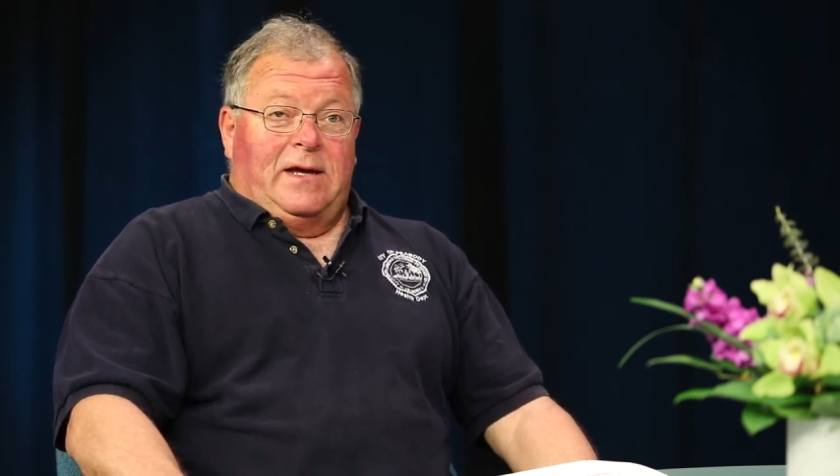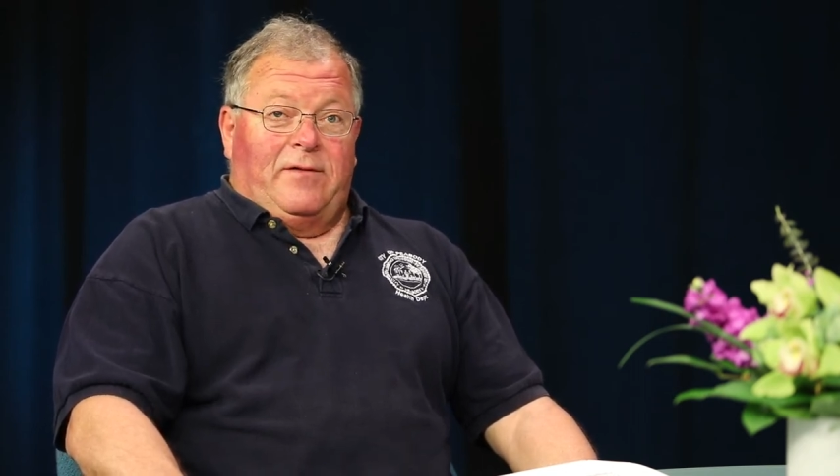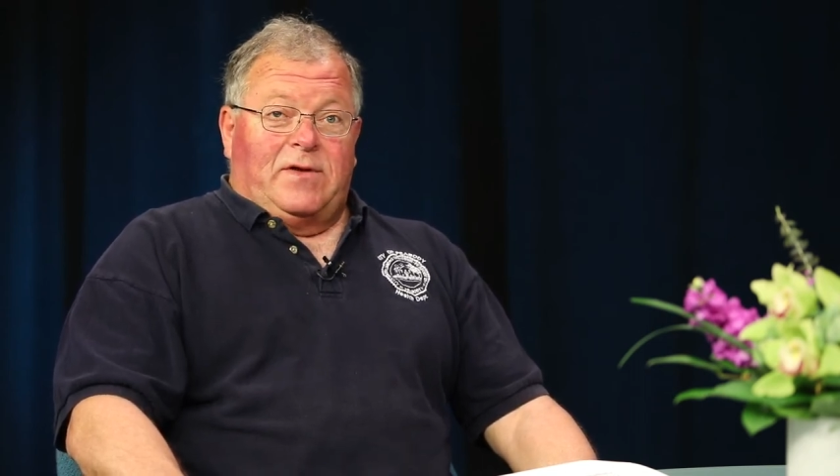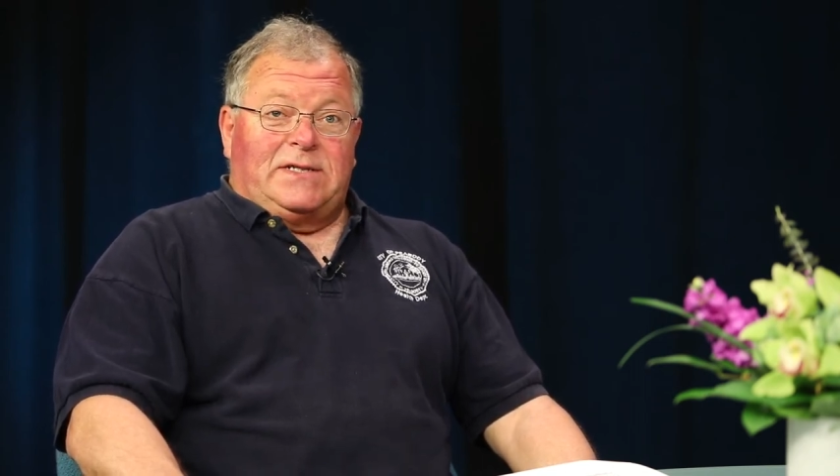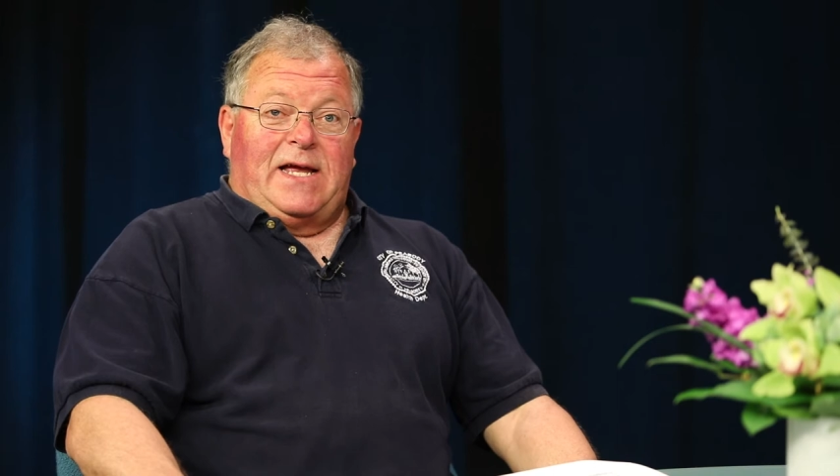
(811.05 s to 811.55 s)

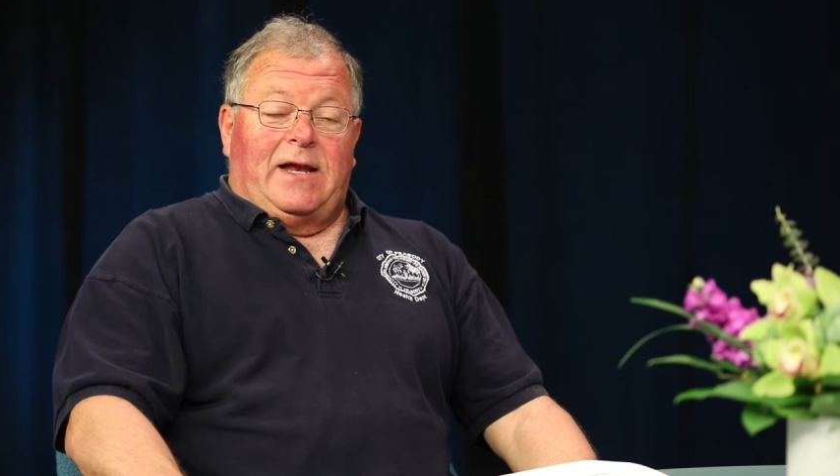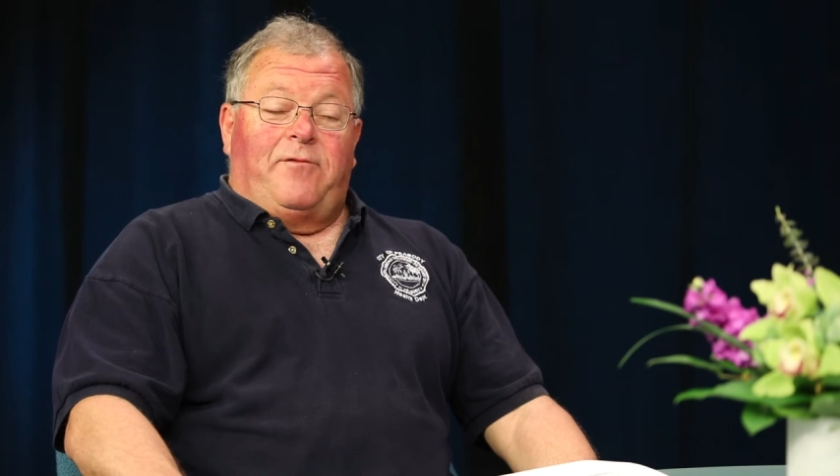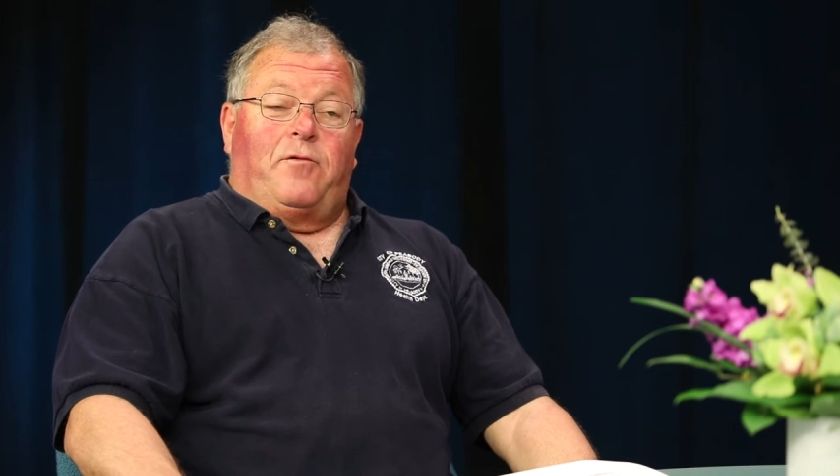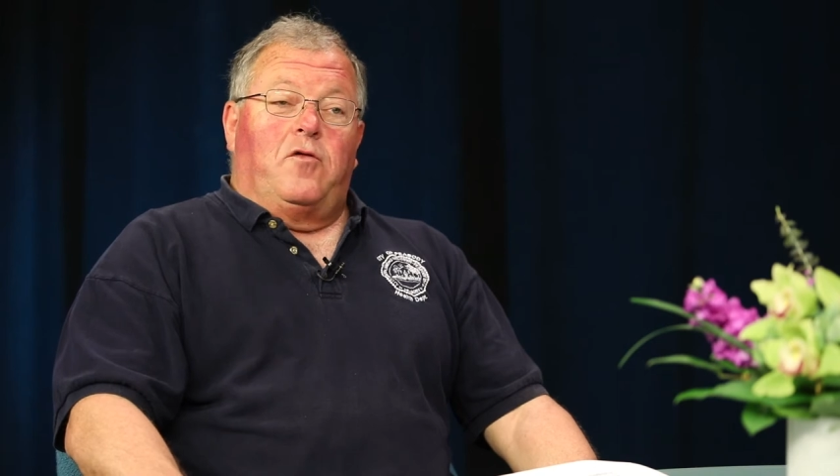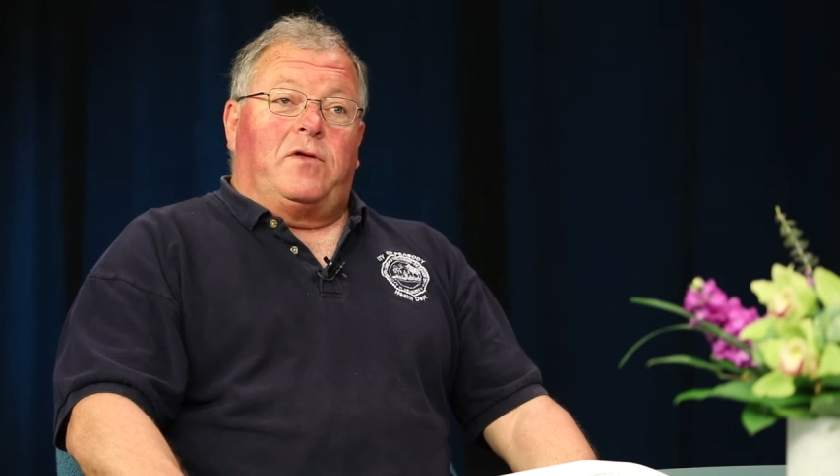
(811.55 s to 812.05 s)
If there's
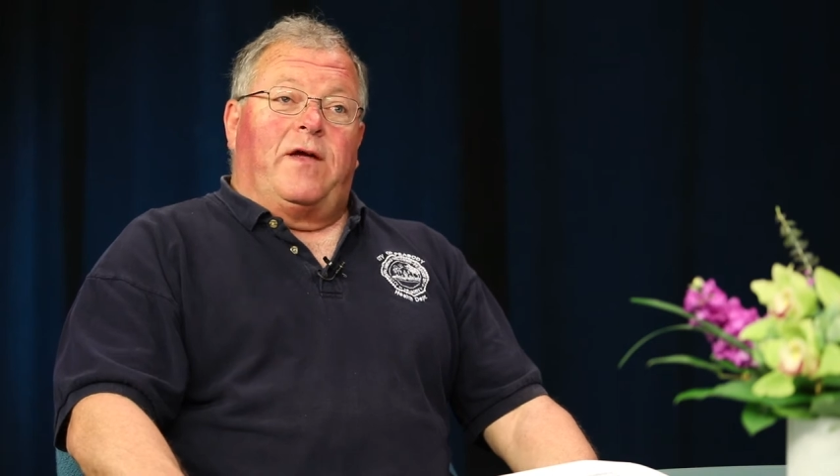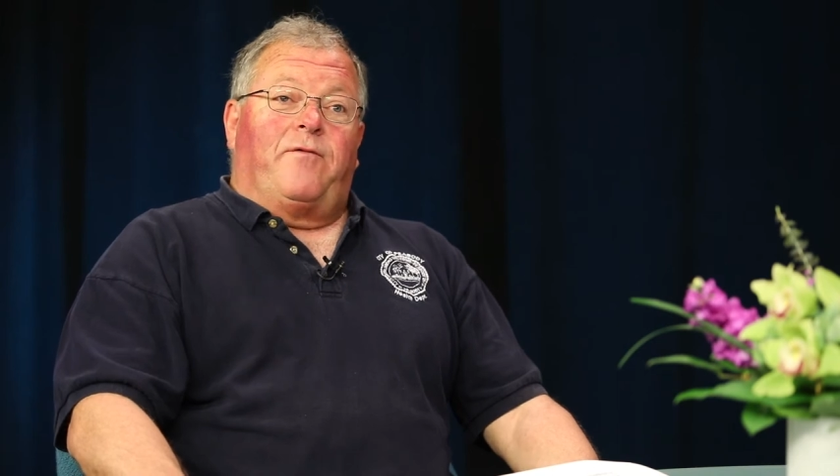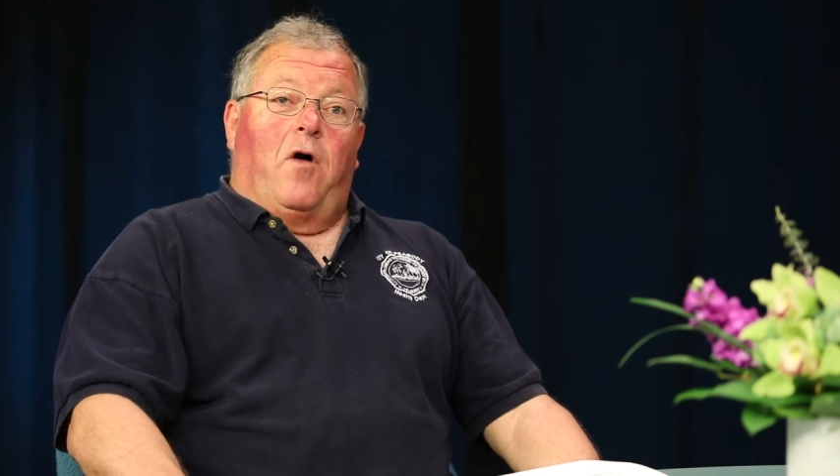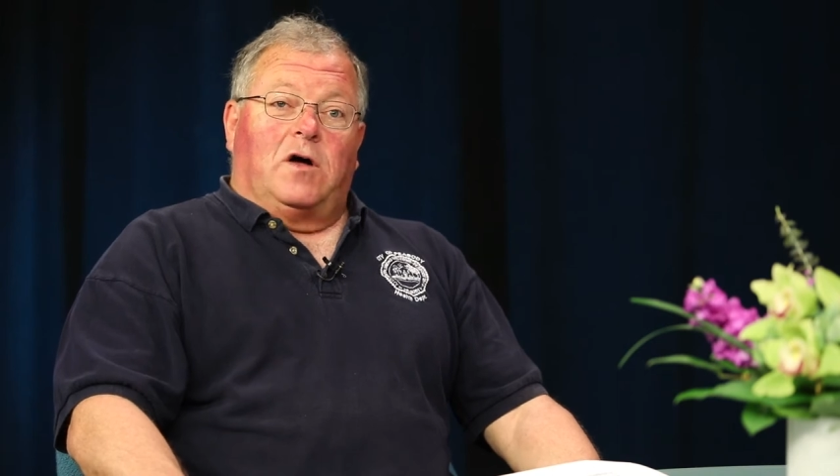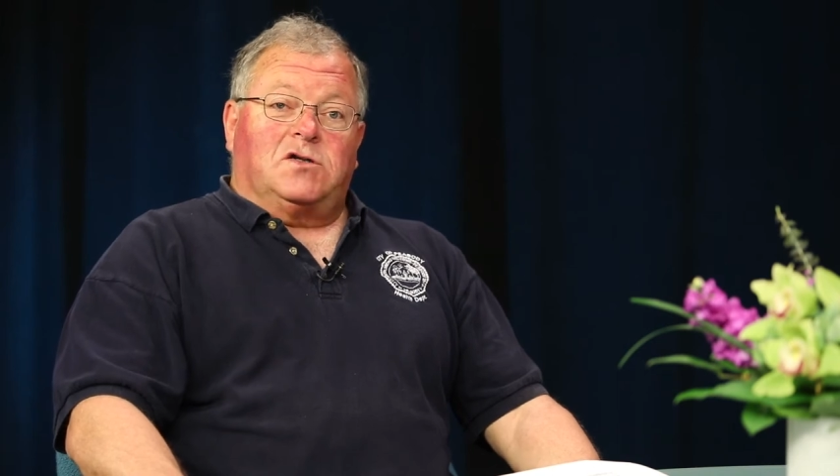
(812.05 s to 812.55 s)
any fruit
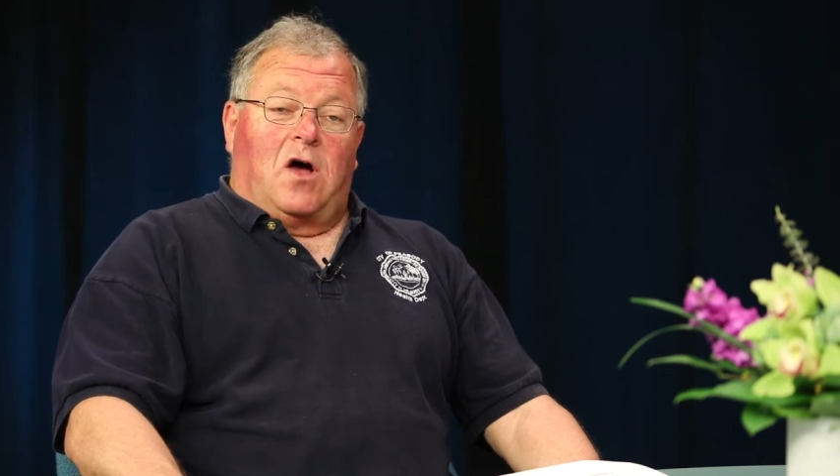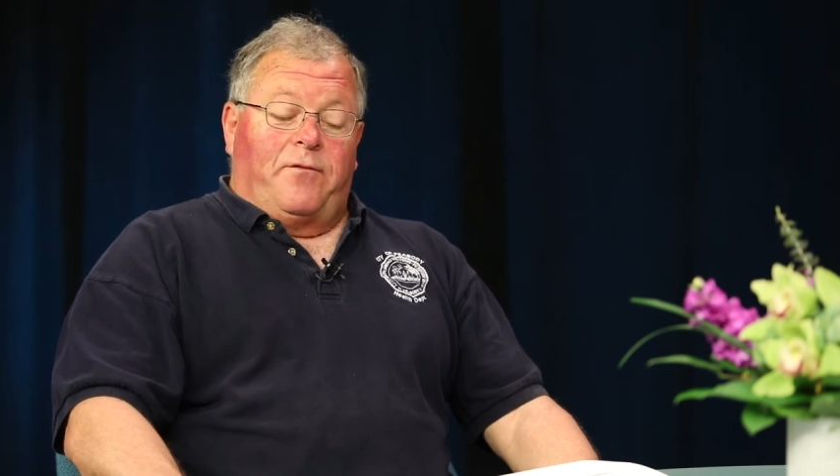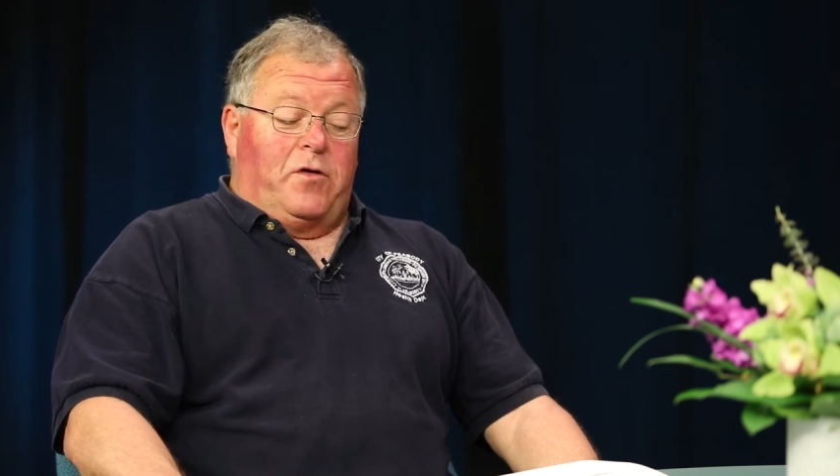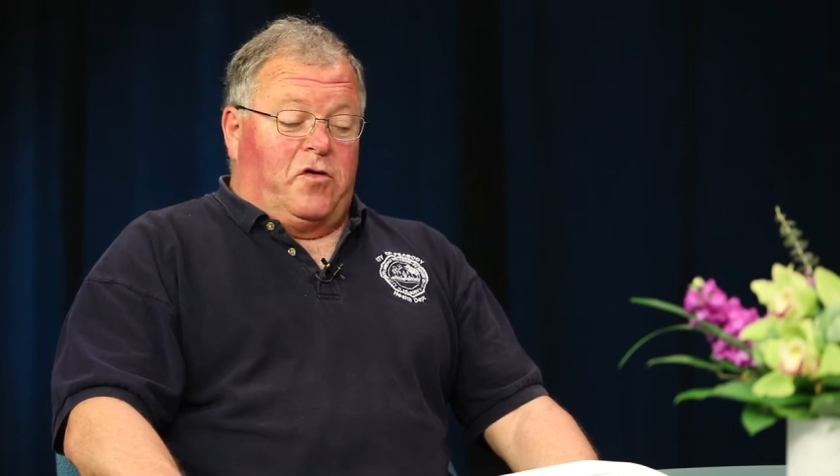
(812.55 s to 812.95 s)
that falls off